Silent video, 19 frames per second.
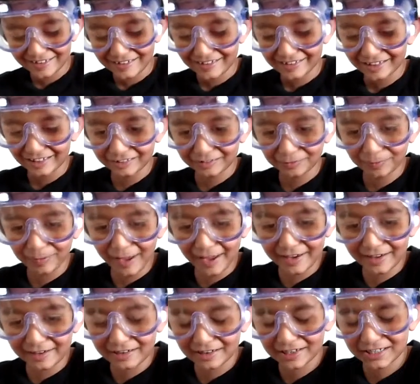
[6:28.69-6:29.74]
It's pink,
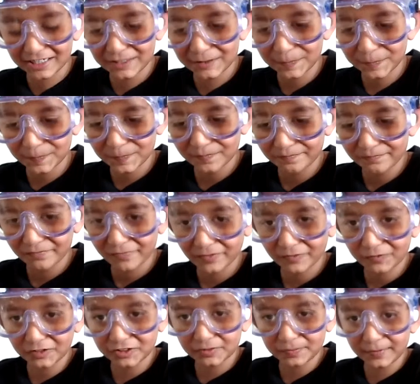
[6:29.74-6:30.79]

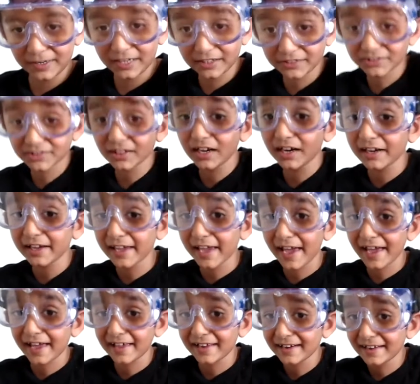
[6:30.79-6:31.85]
which means,
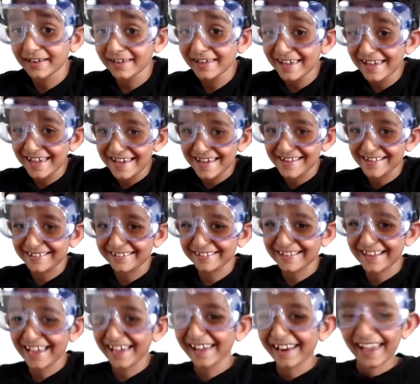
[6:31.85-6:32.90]
again, it's
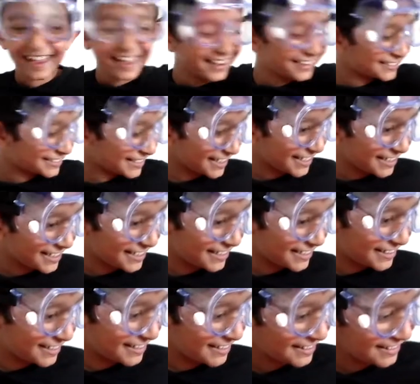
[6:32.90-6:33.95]
an acid.
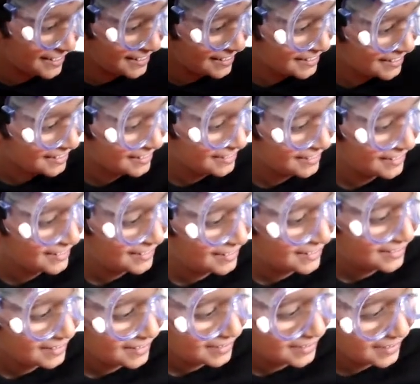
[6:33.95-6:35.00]

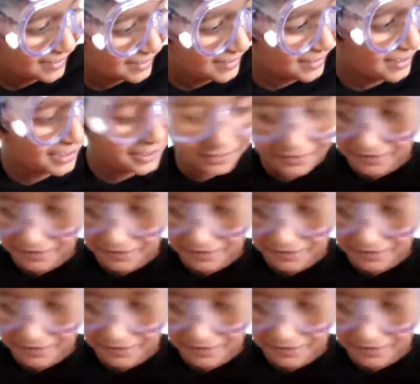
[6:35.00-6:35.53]
And now,